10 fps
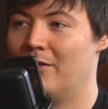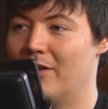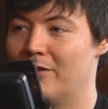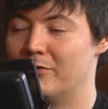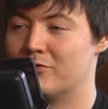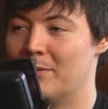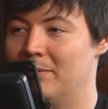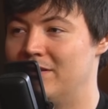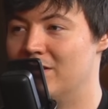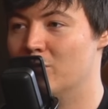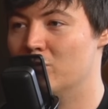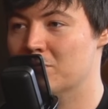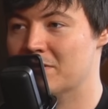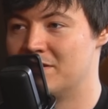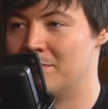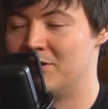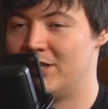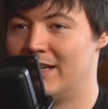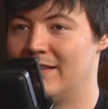other triplets in the womb or some shit,